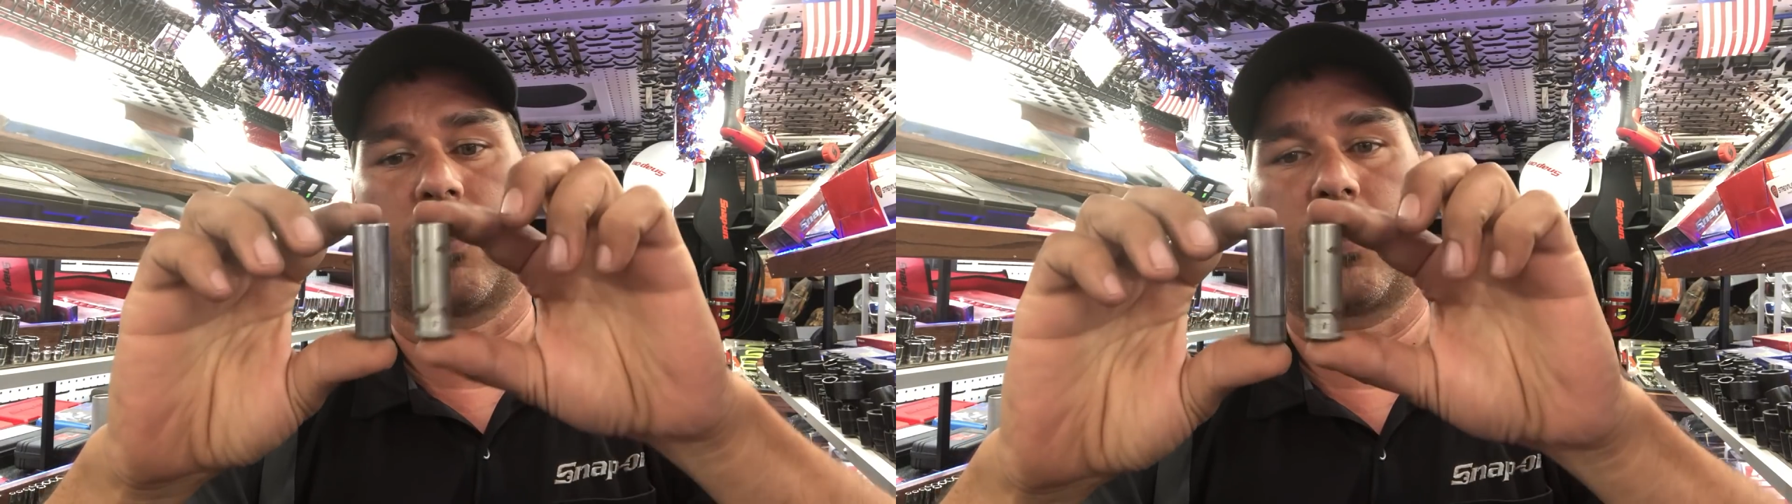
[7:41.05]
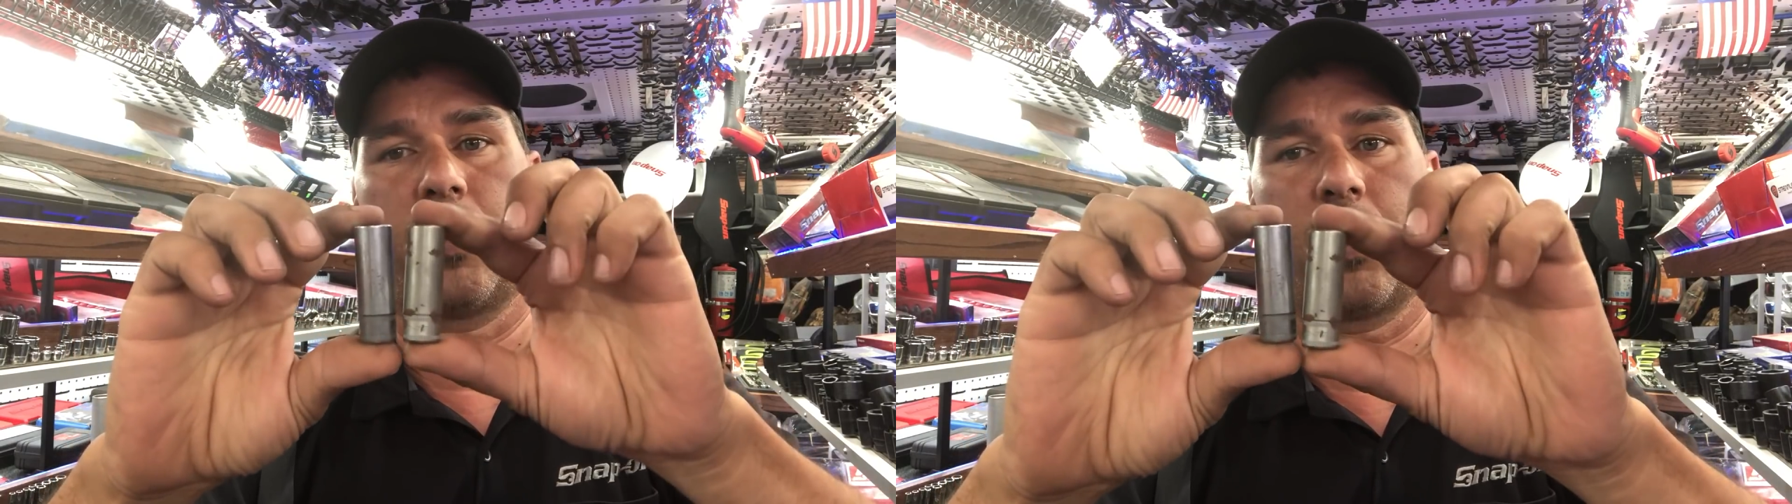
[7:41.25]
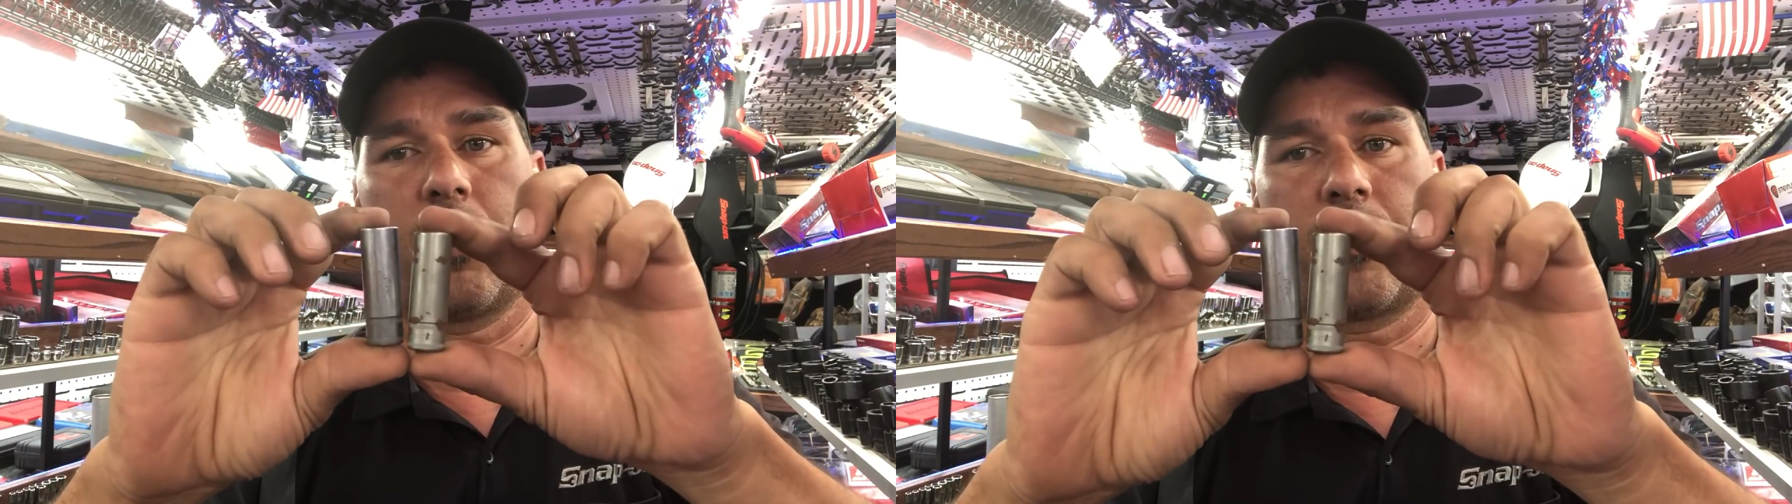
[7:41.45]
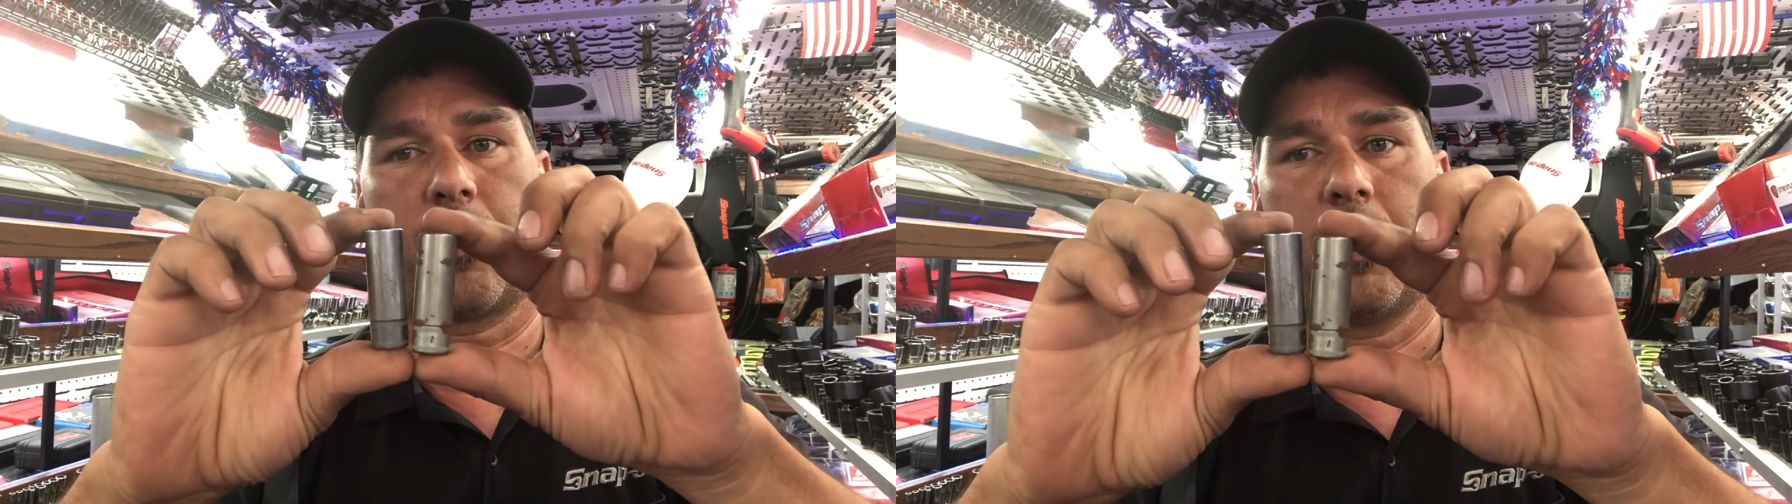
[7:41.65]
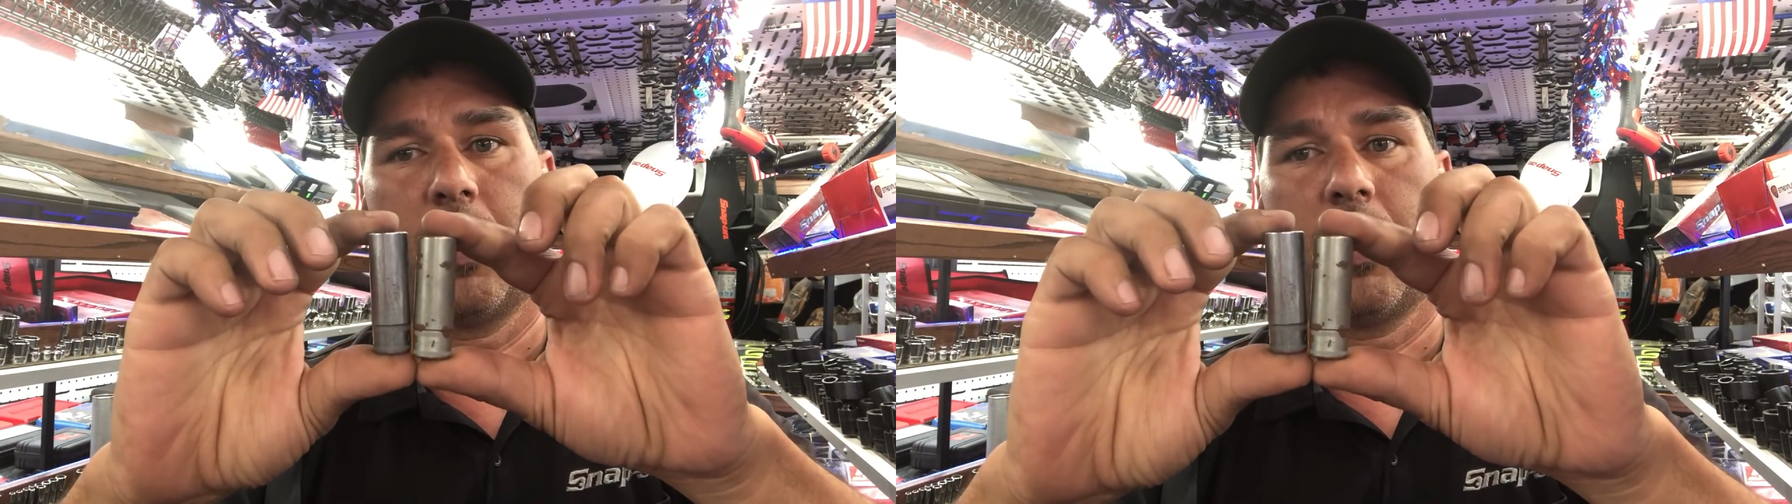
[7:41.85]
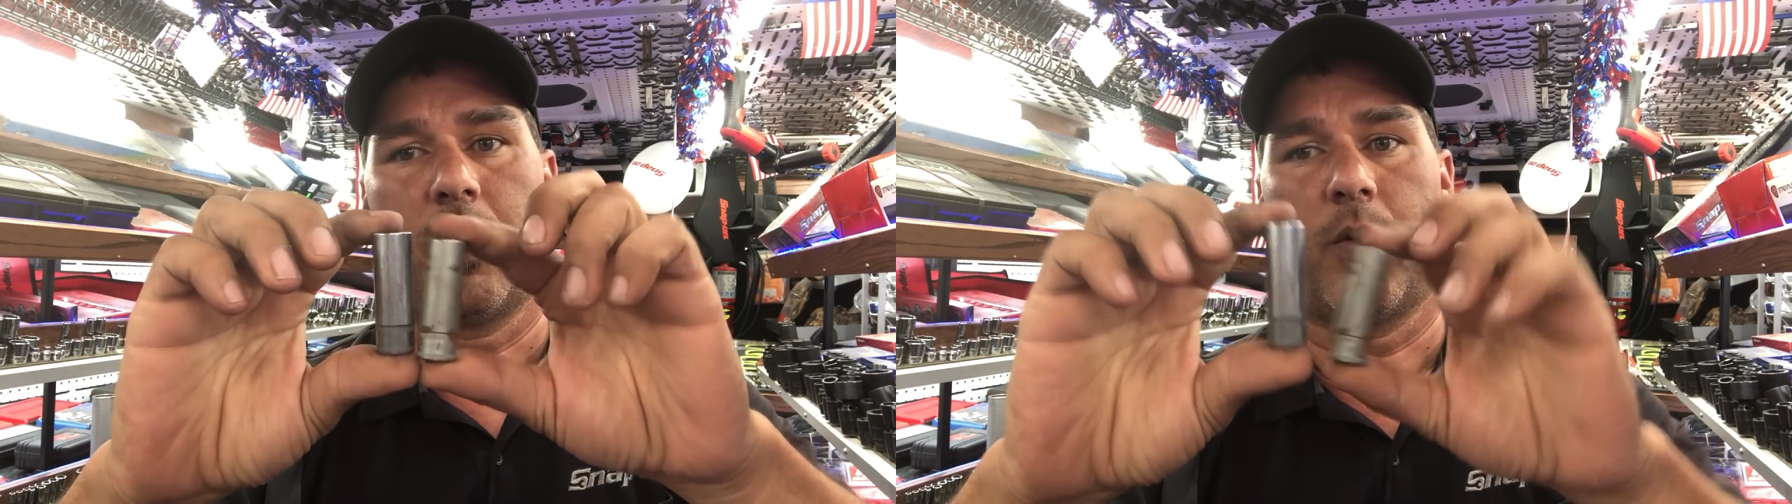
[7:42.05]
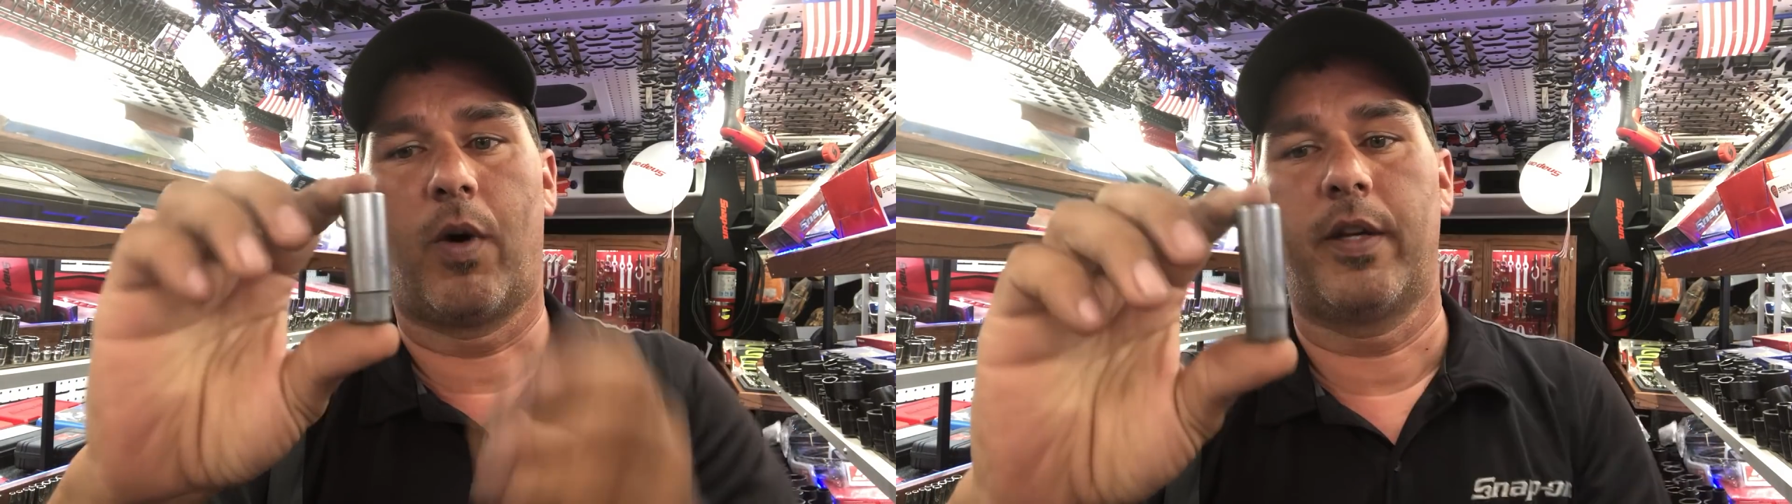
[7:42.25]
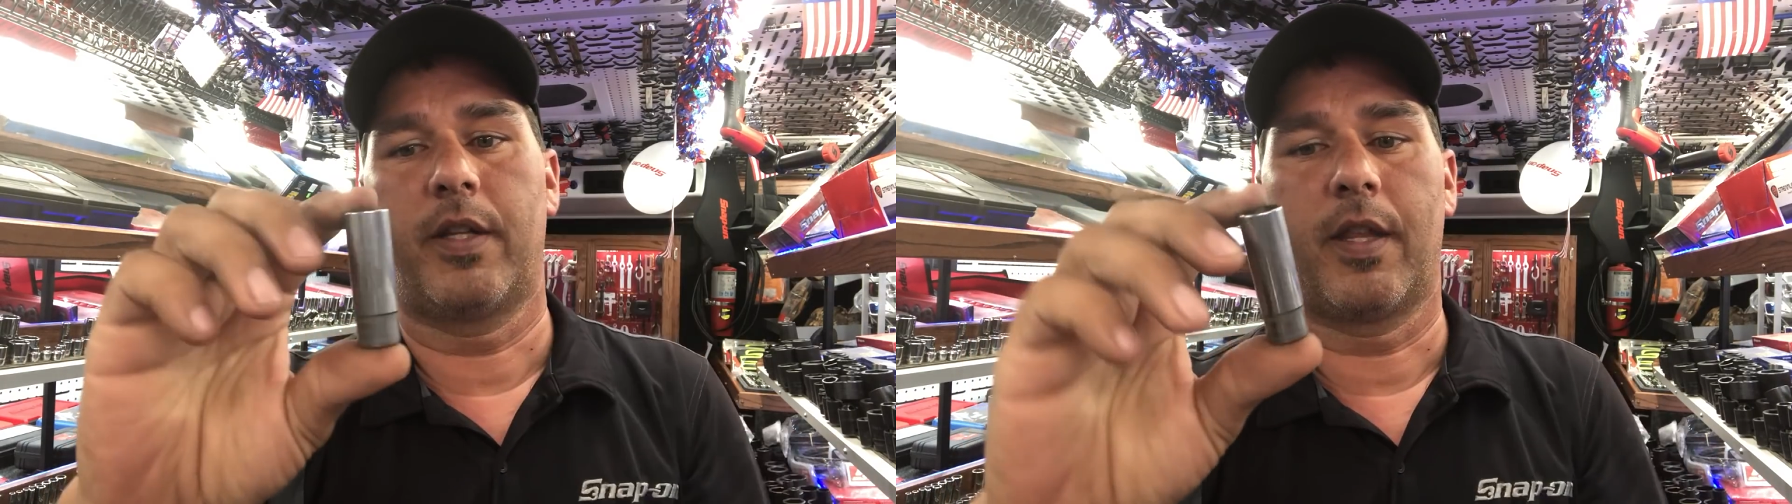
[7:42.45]
So we go from the
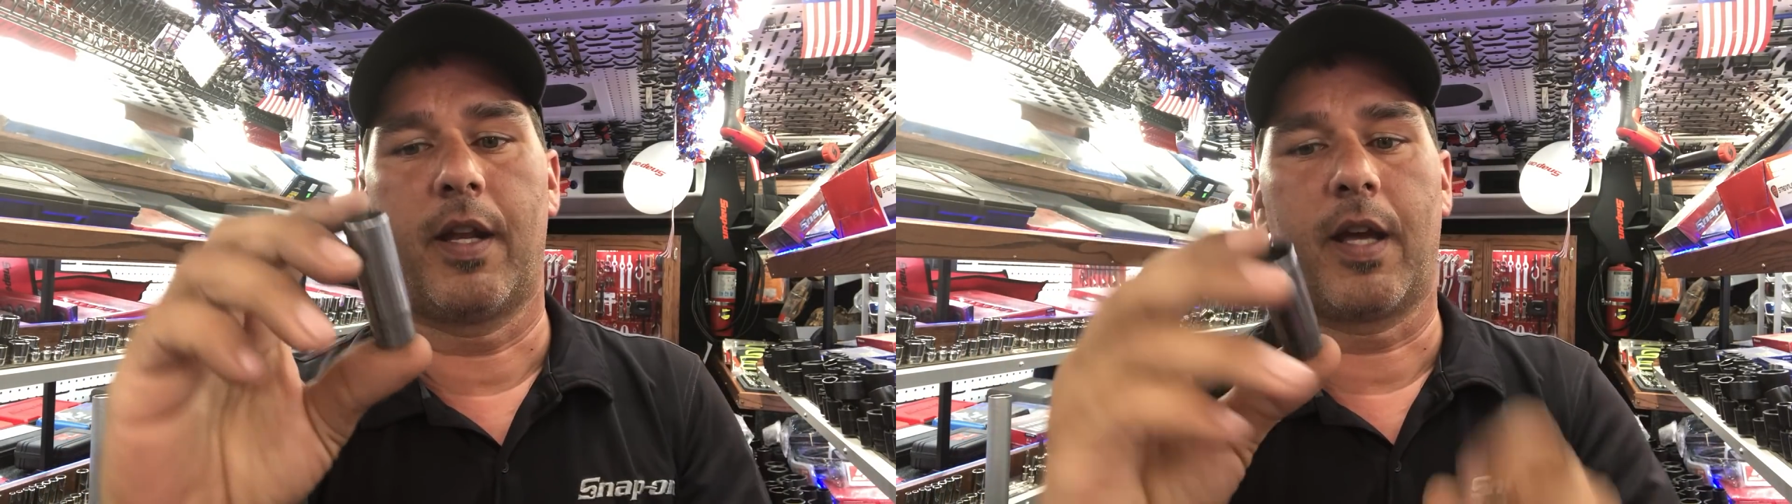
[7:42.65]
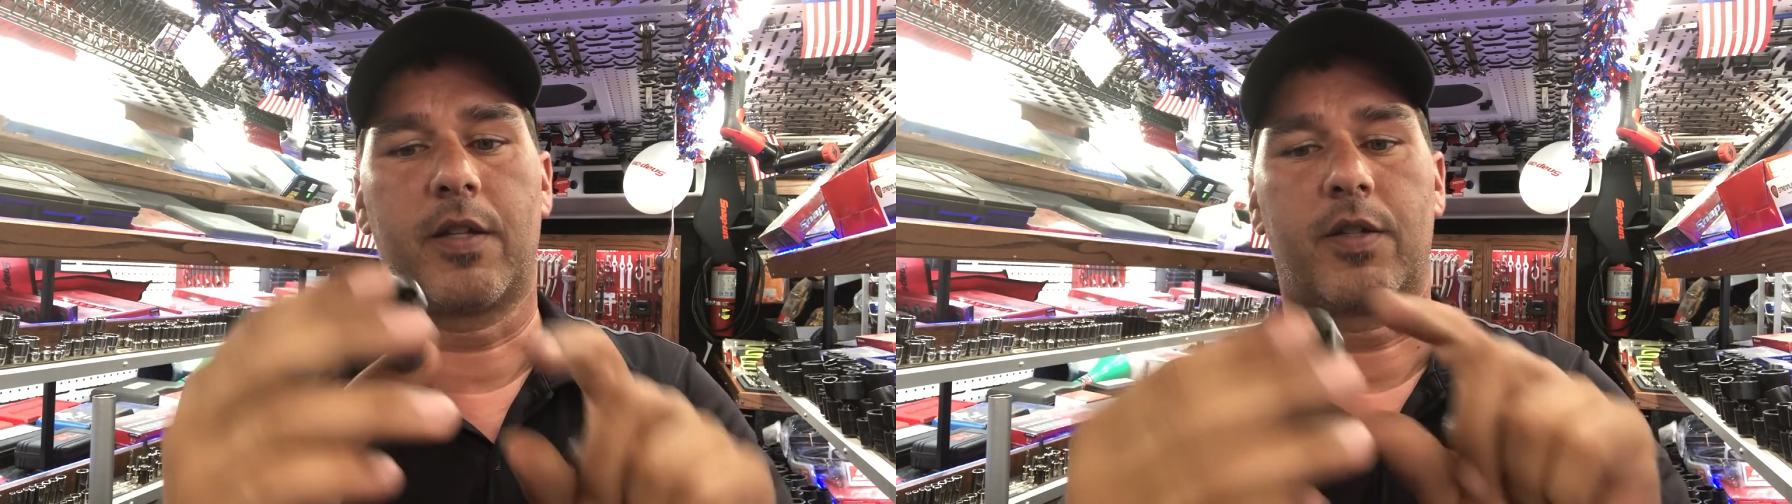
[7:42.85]
one to the next.